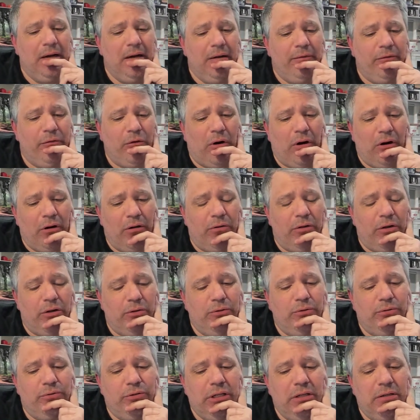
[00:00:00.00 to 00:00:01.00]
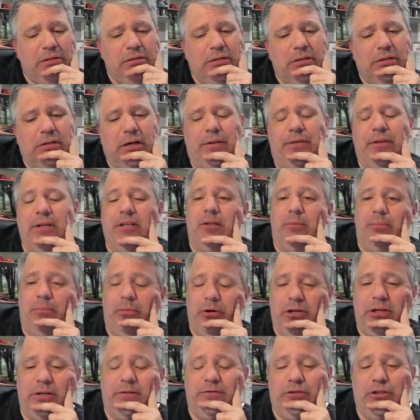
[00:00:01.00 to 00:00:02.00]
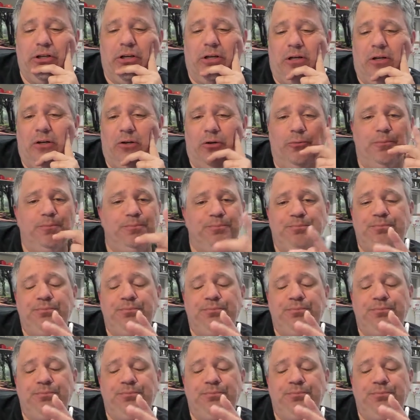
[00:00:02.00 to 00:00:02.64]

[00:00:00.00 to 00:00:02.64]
for all those reasons, I think the Book of Job